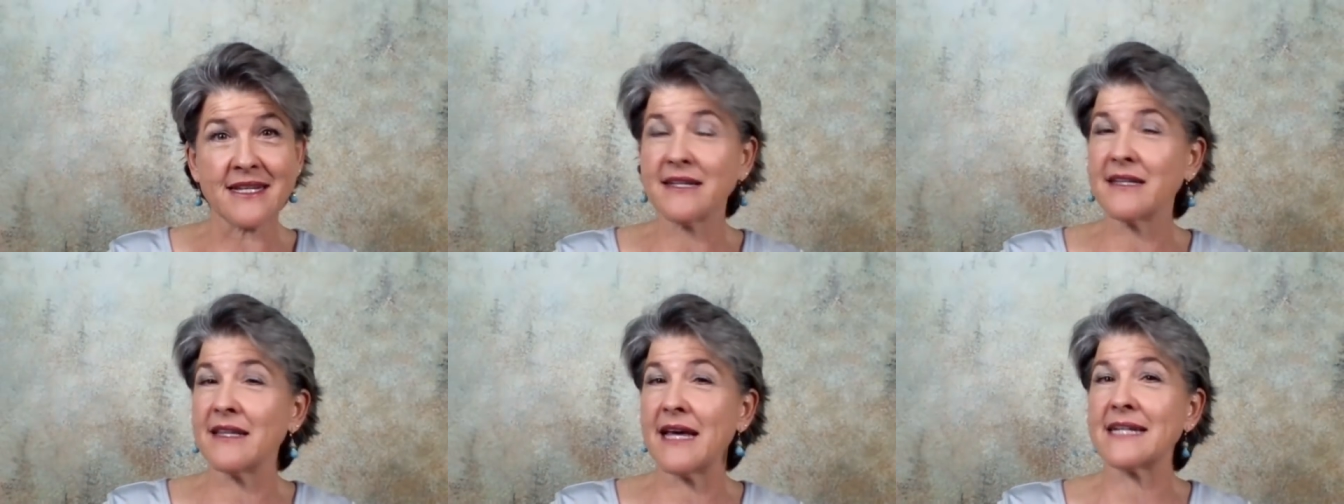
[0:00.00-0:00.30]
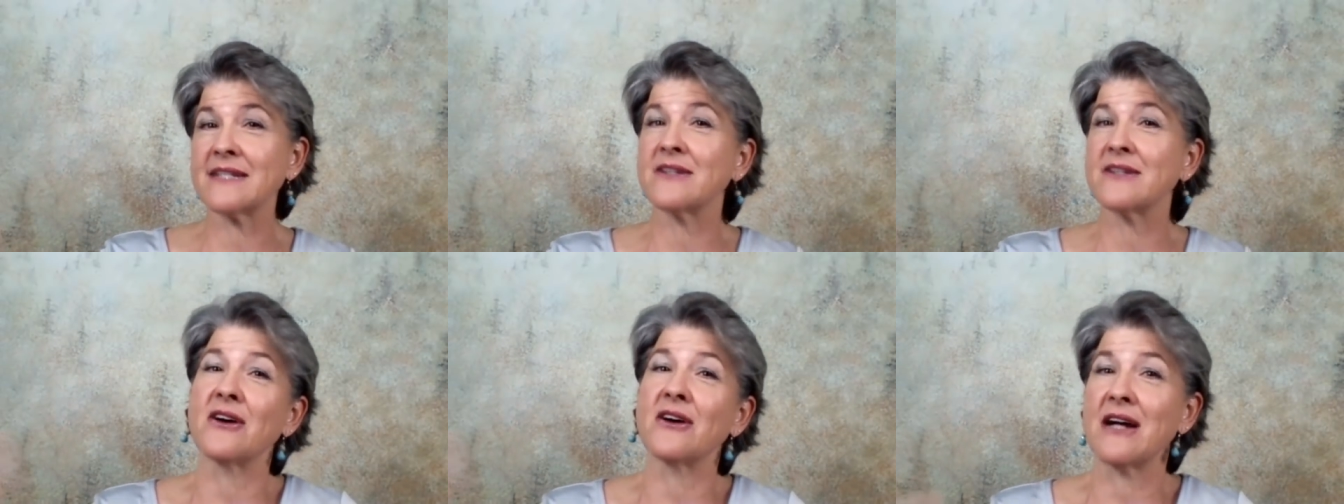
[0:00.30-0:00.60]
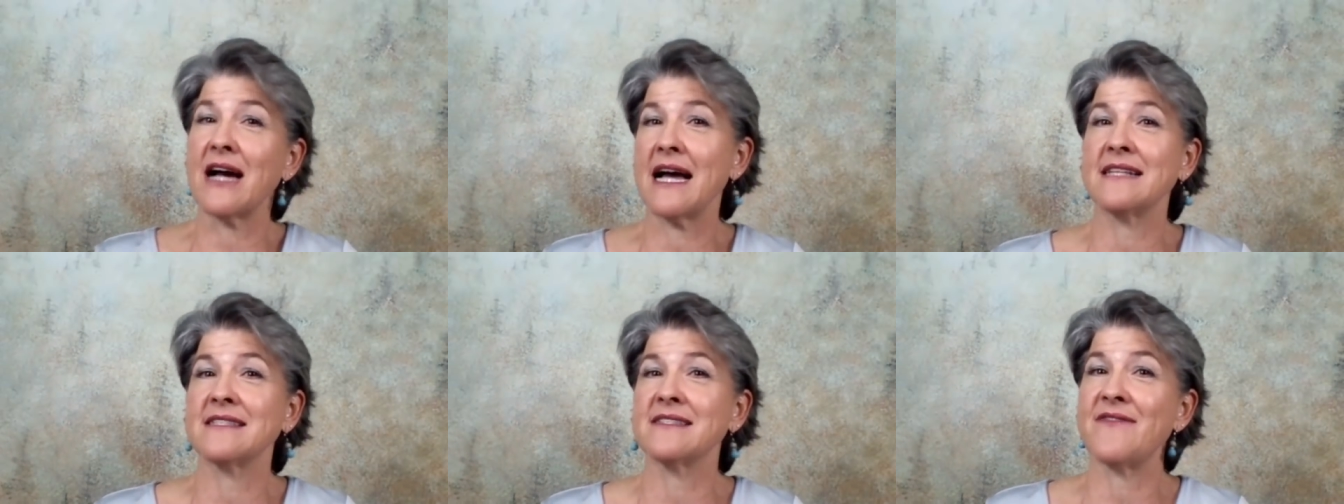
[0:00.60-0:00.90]
collect all
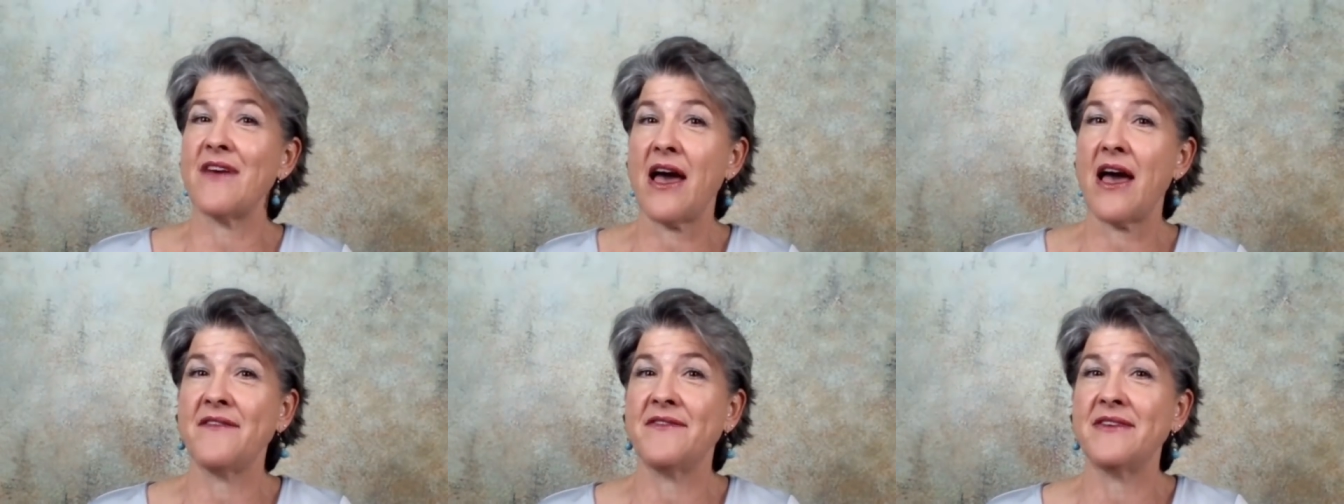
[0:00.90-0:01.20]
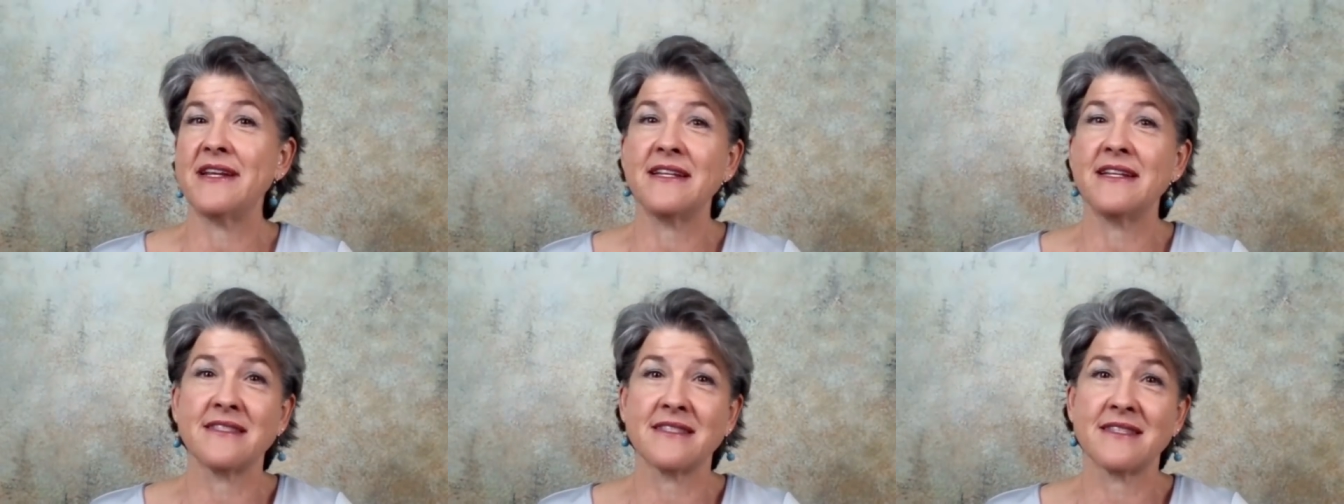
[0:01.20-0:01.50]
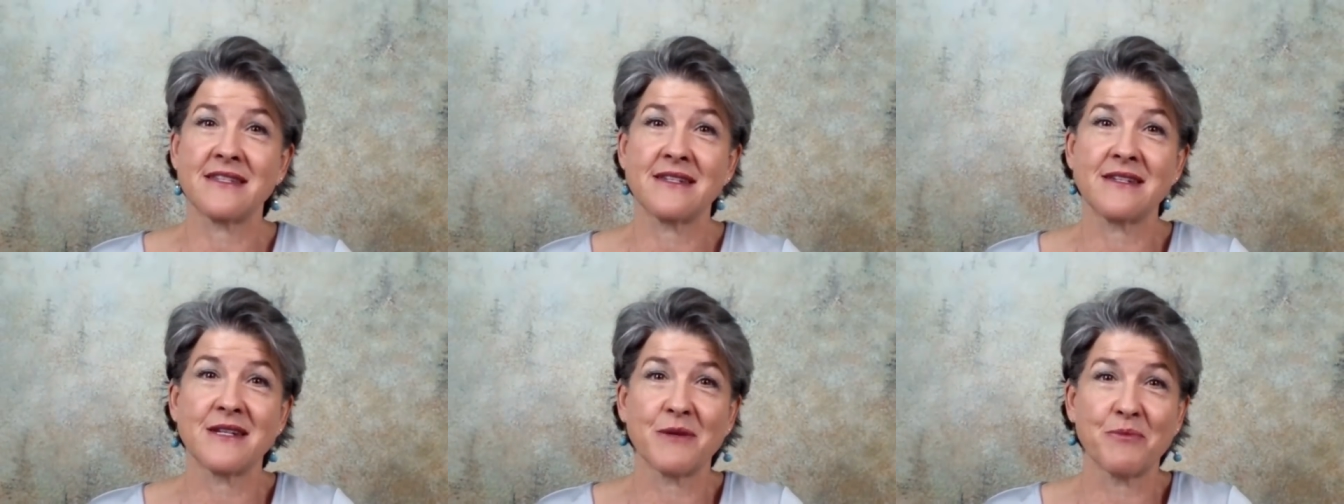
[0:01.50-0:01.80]
kinds of
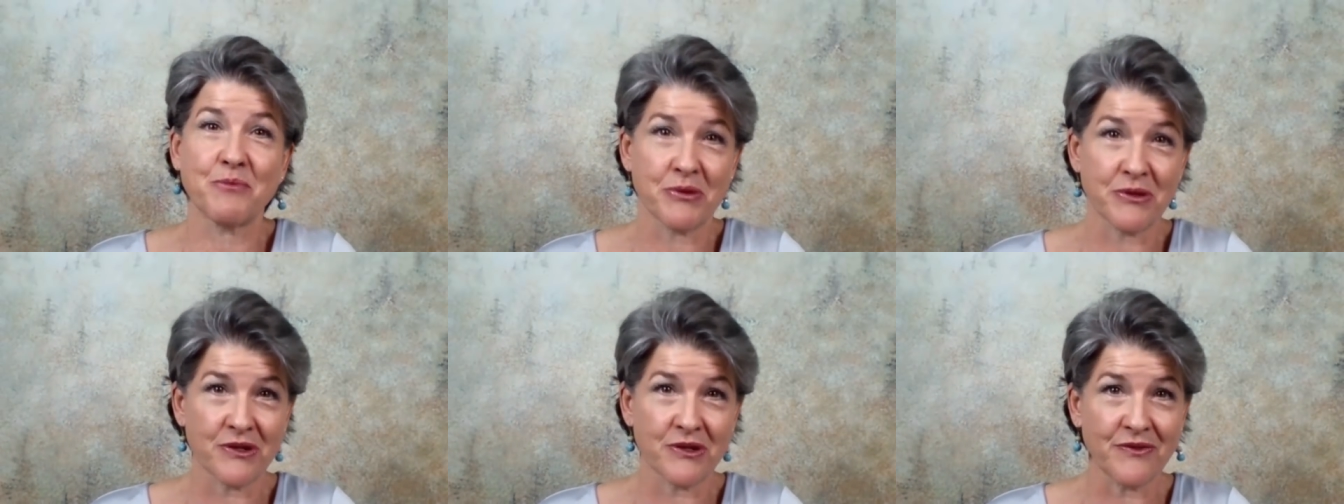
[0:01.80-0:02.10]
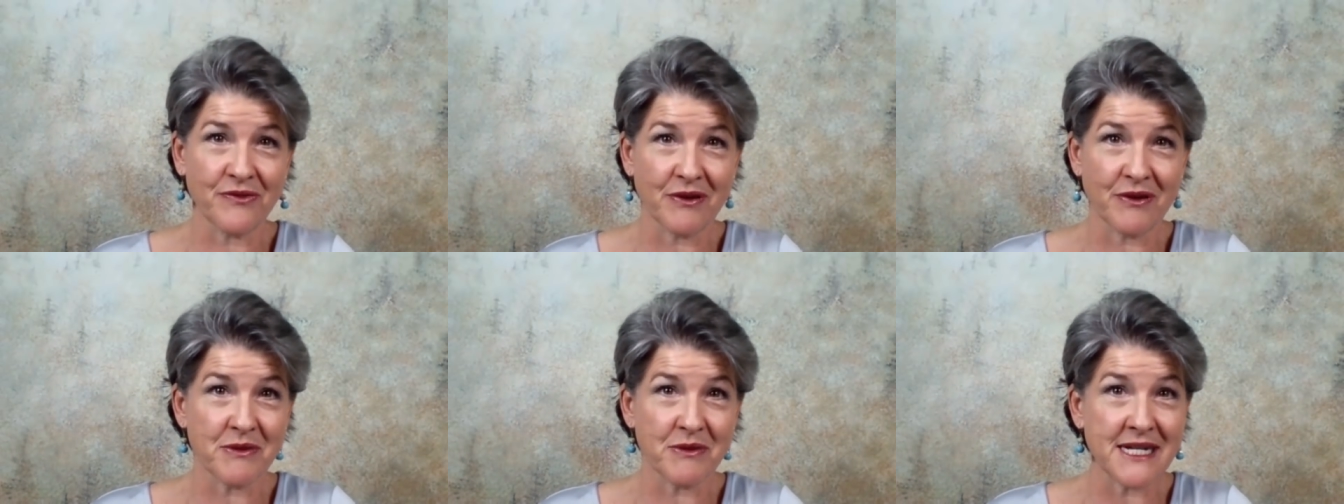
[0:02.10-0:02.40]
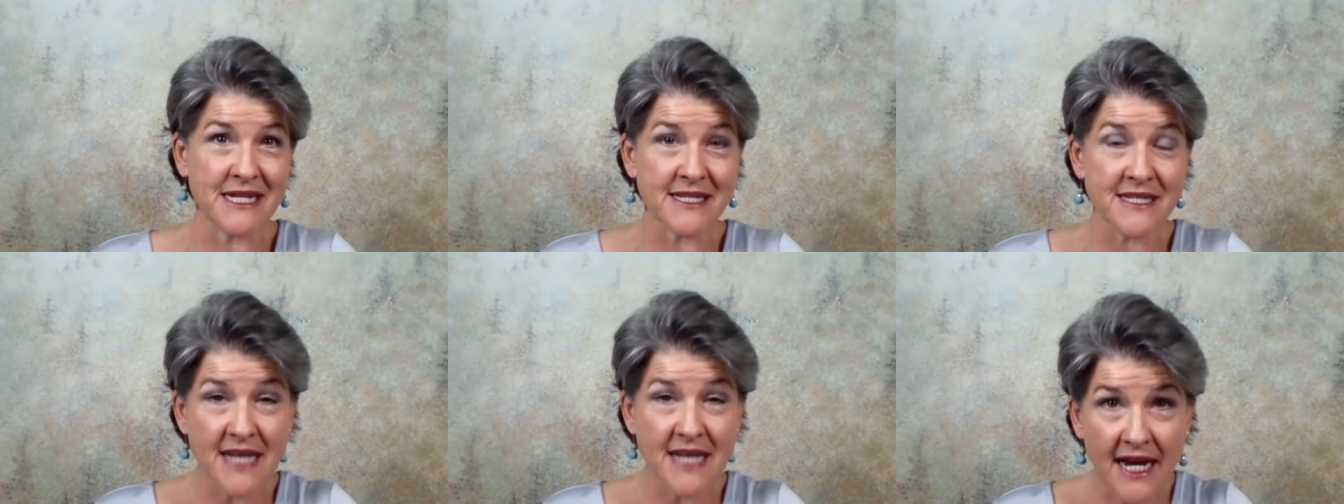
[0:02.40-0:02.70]
evidence to prove what we
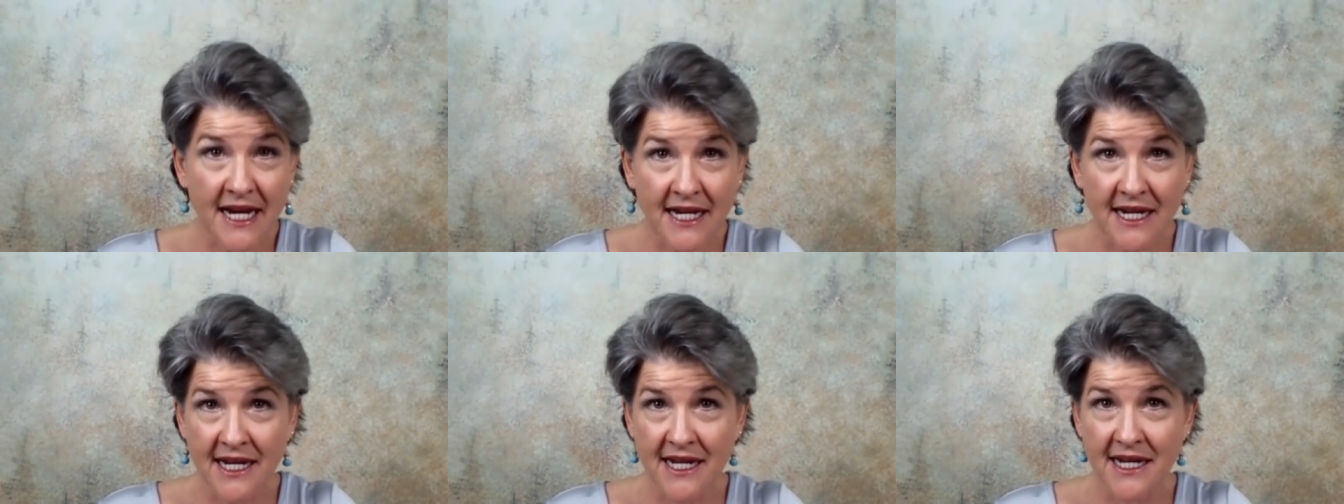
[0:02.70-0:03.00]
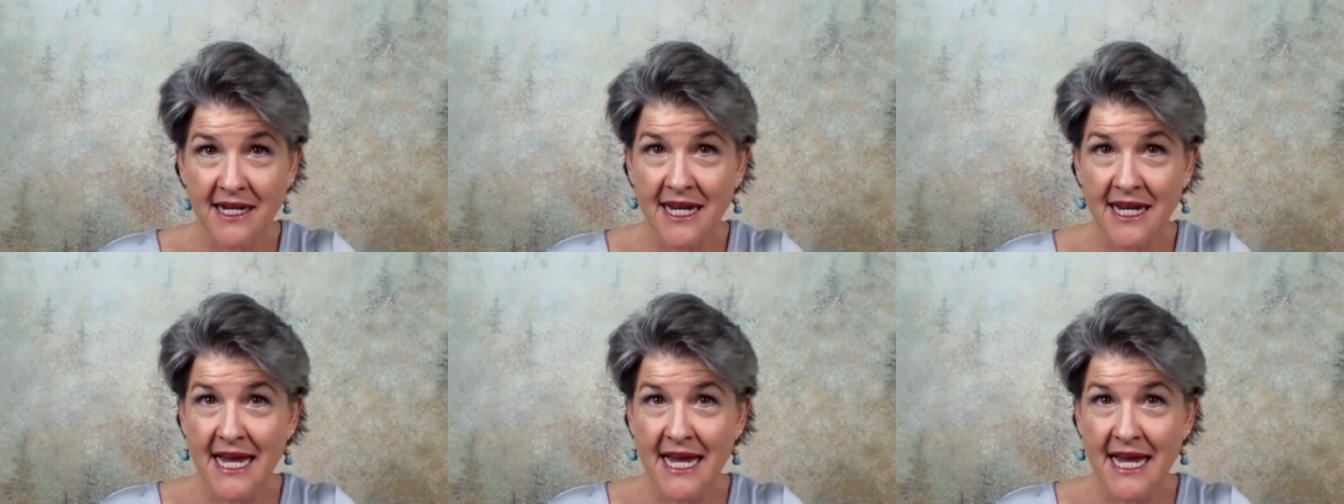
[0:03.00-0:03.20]
decided.